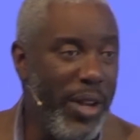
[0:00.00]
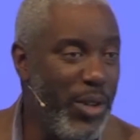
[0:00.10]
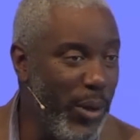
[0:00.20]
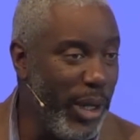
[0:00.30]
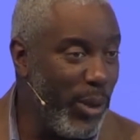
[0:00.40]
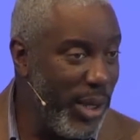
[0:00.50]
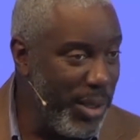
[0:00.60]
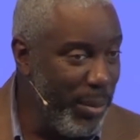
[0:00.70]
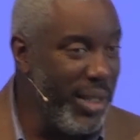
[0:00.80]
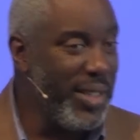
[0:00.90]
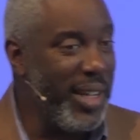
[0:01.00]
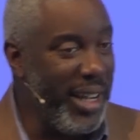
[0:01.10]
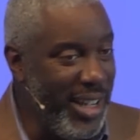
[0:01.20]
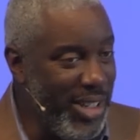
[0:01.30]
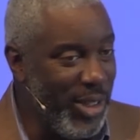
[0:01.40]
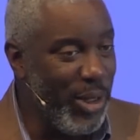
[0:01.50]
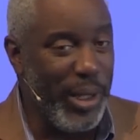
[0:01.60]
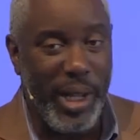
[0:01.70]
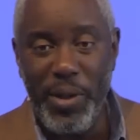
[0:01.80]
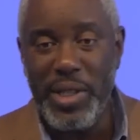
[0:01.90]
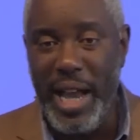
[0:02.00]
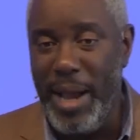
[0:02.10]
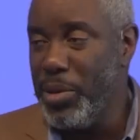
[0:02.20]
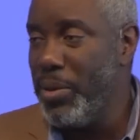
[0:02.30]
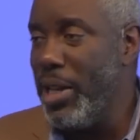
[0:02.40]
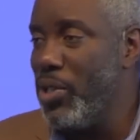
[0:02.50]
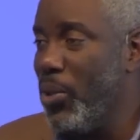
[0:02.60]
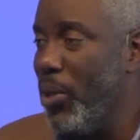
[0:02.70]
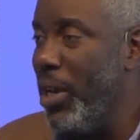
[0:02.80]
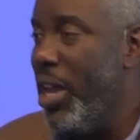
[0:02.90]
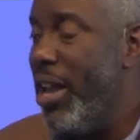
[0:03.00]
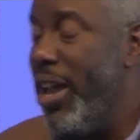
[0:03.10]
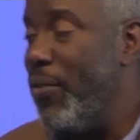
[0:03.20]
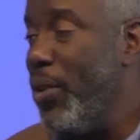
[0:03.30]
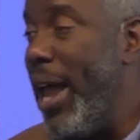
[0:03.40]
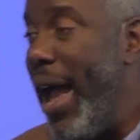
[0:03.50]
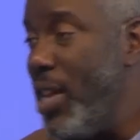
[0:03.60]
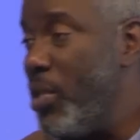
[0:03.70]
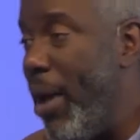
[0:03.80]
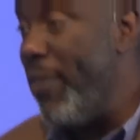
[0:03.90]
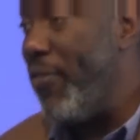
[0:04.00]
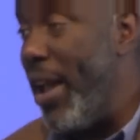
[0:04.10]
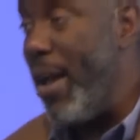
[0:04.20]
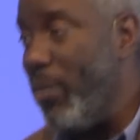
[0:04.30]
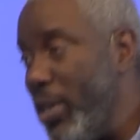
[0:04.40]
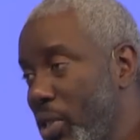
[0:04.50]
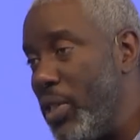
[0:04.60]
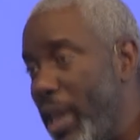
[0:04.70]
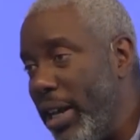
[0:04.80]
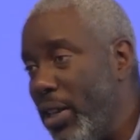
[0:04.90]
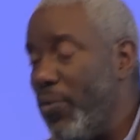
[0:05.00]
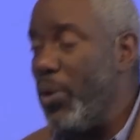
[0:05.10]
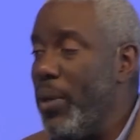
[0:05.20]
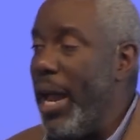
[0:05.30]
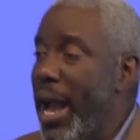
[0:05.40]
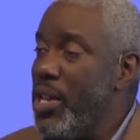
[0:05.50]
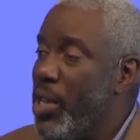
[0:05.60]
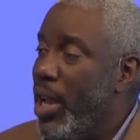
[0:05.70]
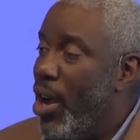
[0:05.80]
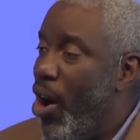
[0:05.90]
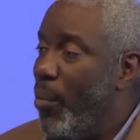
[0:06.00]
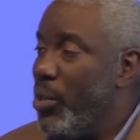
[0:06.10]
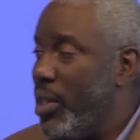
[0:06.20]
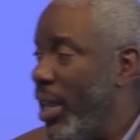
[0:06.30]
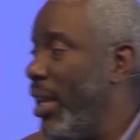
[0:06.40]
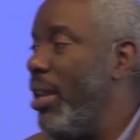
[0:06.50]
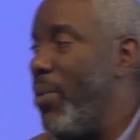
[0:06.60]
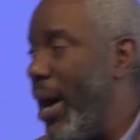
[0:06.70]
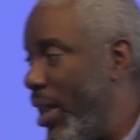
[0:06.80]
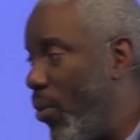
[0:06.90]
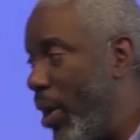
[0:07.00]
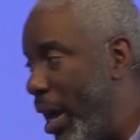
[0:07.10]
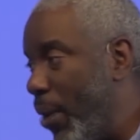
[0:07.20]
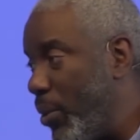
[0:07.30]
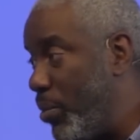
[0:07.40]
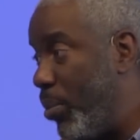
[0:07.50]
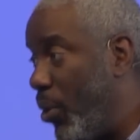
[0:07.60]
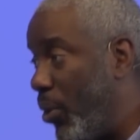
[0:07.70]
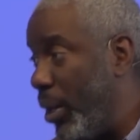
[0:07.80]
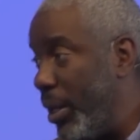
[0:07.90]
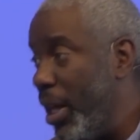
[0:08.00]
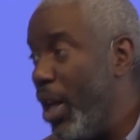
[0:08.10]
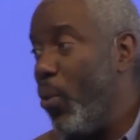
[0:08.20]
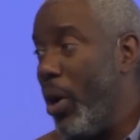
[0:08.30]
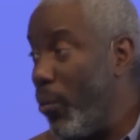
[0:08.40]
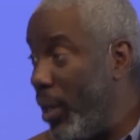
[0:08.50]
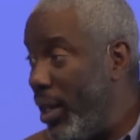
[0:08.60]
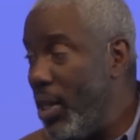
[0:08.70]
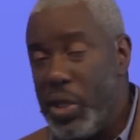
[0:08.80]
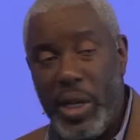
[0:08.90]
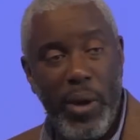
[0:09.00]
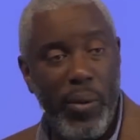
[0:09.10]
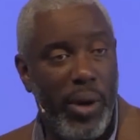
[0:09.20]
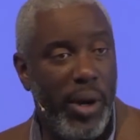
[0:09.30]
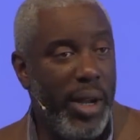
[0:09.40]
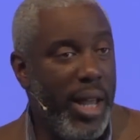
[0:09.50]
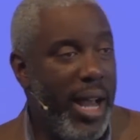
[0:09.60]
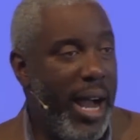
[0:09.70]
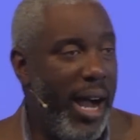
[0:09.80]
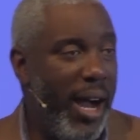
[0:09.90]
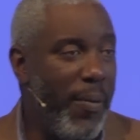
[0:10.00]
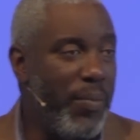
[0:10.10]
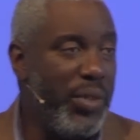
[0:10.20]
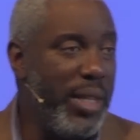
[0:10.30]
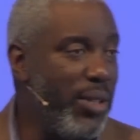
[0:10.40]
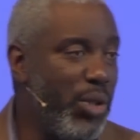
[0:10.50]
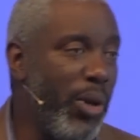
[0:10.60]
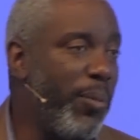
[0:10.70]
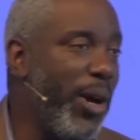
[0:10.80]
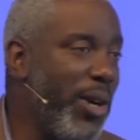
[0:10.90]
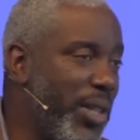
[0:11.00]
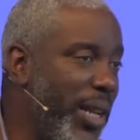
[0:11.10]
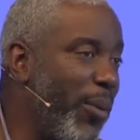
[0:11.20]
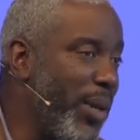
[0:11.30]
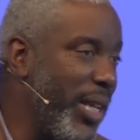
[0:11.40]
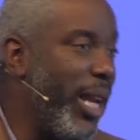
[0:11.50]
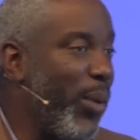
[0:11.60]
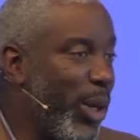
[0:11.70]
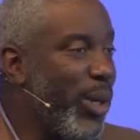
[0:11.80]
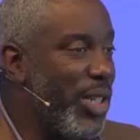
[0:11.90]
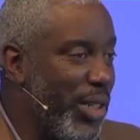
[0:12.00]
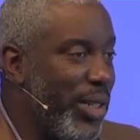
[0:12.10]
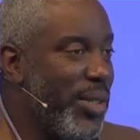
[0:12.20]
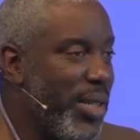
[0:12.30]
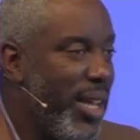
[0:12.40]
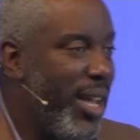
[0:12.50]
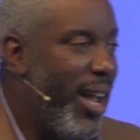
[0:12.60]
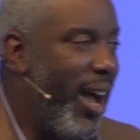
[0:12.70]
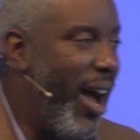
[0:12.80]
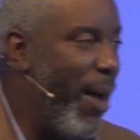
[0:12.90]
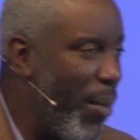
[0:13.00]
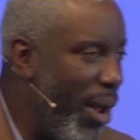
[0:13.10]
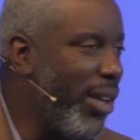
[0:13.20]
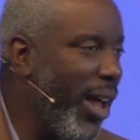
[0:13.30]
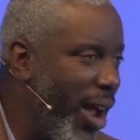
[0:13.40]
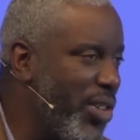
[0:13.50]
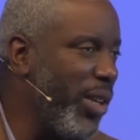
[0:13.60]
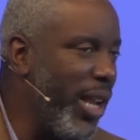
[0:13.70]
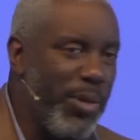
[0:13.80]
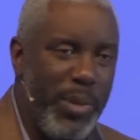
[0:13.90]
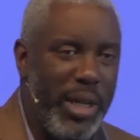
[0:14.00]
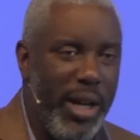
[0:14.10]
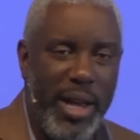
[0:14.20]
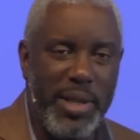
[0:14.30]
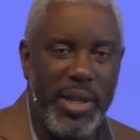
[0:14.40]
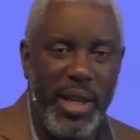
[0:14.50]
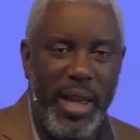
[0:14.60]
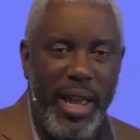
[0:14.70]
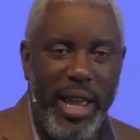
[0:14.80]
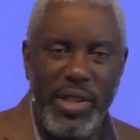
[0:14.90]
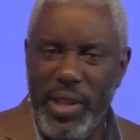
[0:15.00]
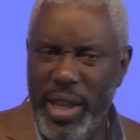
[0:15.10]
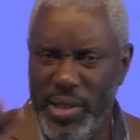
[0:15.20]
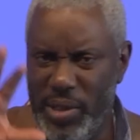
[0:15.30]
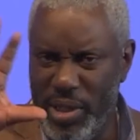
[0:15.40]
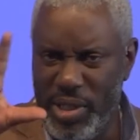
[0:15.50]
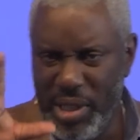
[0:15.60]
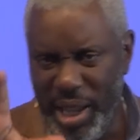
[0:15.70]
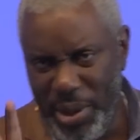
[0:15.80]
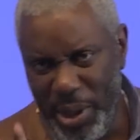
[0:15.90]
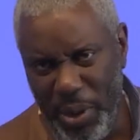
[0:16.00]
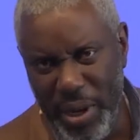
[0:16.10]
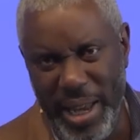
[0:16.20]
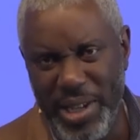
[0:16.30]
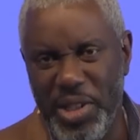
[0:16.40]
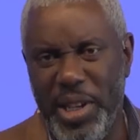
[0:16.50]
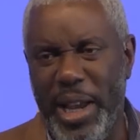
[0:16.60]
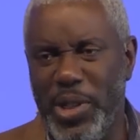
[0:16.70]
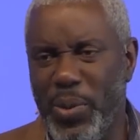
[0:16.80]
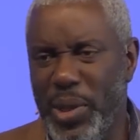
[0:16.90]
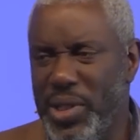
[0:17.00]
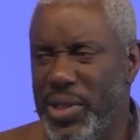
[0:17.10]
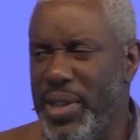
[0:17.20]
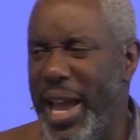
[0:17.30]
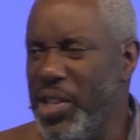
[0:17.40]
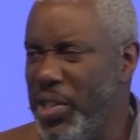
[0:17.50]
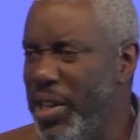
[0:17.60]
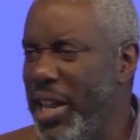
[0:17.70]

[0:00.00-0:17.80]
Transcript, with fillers: went during Christmas and Easter and other times of that sort. If you'd ask my family, just like if you would ask almost anybody where I was born, what religion they were, um, then to a person they would say they were Christians. Uh, largely that's because it's, it's the southern United States, which is, has the